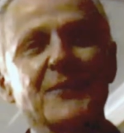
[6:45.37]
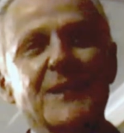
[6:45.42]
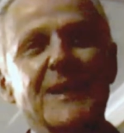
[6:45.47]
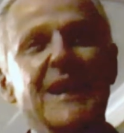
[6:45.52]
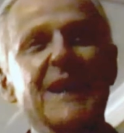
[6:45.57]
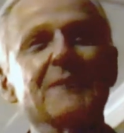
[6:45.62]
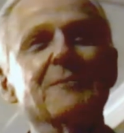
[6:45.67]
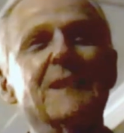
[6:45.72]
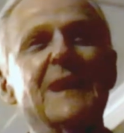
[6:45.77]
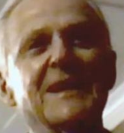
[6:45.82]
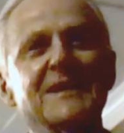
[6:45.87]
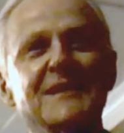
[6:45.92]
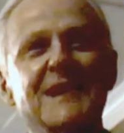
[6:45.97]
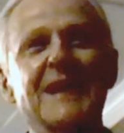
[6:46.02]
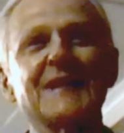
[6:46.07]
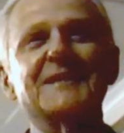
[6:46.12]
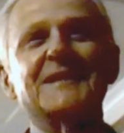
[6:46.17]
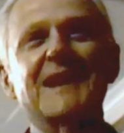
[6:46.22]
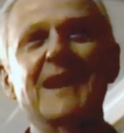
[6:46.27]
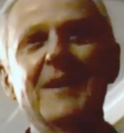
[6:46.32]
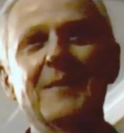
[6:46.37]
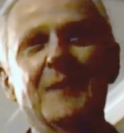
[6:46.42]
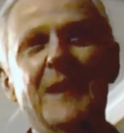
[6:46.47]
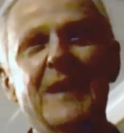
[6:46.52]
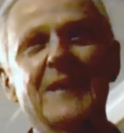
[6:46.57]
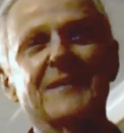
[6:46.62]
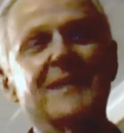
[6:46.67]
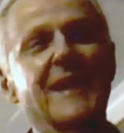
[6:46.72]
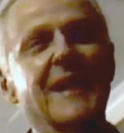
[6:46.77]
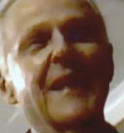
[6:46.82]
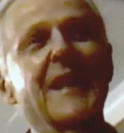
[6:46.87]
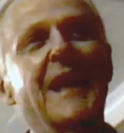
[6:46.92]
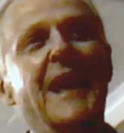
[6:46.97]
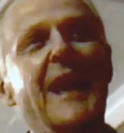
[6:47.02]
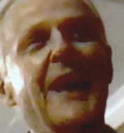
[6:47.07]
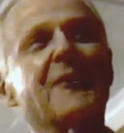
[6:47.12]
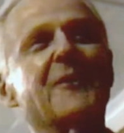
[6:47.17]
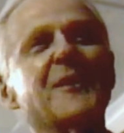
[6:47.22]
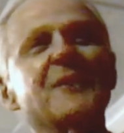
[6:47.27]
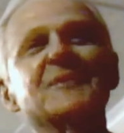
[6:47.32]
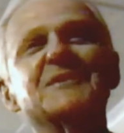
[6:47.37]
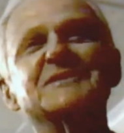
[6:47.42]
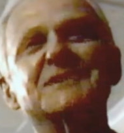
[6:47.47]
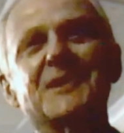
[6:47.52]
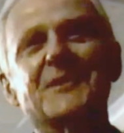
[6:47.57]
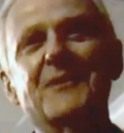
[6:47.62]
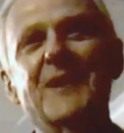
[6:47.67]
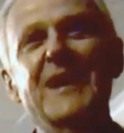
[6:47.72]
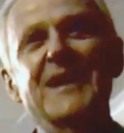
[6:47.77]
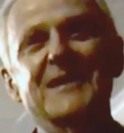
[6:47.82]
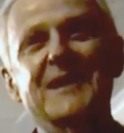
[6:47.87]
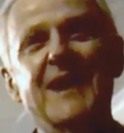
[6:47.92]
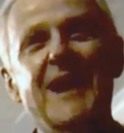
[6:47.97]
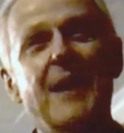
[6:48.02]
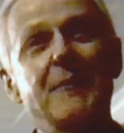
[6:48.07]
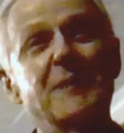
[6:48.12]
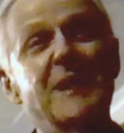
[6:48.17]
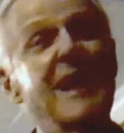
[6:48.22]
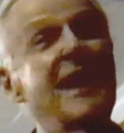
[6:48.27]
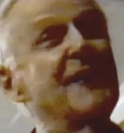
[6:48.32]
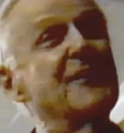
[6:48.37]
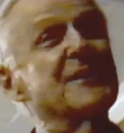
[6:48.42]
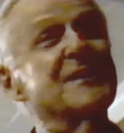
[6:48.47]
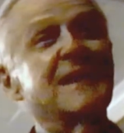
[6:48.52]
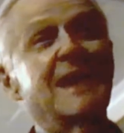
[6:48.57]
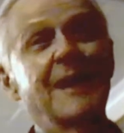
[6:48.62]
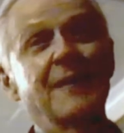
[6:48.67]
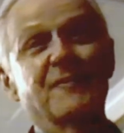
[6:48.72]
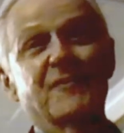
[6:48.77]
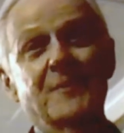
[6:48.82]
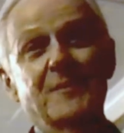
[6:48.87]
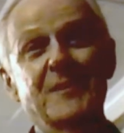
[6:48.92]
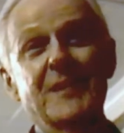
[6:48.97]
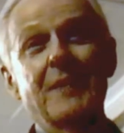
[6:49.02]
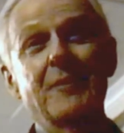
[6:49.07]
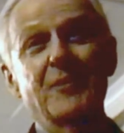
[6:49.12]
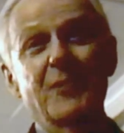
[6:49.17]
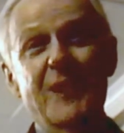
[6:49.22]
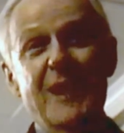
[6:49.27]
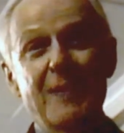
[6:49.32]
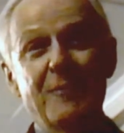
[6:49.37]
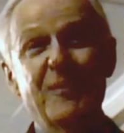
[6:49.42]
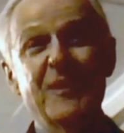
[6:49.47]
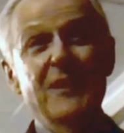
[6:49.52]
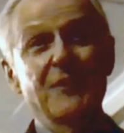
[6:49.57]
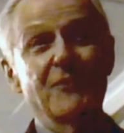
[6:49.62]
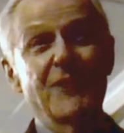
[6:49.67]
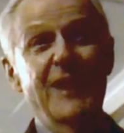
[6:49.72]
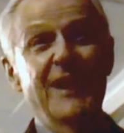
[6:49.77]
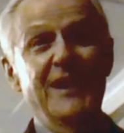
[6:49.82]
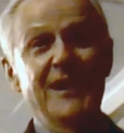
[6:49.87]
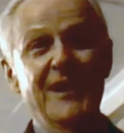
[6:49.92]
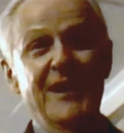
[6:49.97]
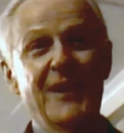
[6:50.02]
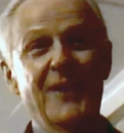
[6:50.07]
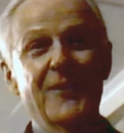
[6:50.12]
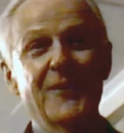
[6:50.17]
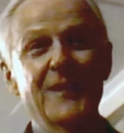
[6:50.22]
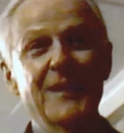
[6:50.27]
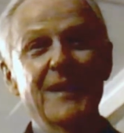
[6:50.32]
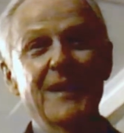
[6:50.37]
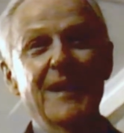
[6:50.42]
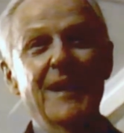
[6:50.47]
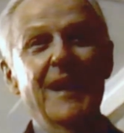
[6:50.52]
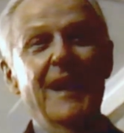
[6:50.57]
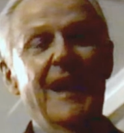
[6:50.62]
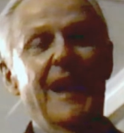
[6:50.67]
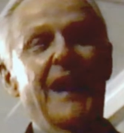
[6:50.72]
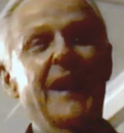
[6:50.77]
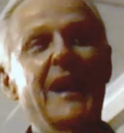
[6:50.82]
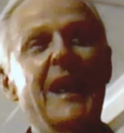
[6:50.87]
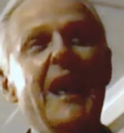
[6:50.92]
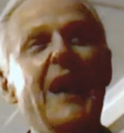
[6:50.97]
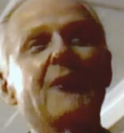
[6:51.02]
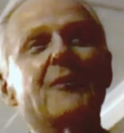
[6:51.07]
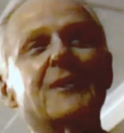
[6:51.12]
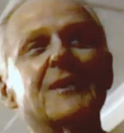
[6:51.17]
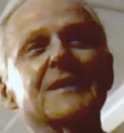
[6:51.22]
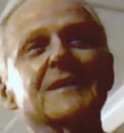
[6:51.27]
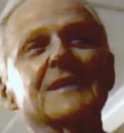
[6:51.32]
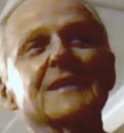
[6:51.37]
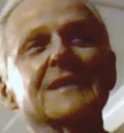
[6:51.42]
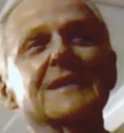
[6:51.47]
I made that comment. Howard was a great guy, but Howard came from WIP radio, and Howard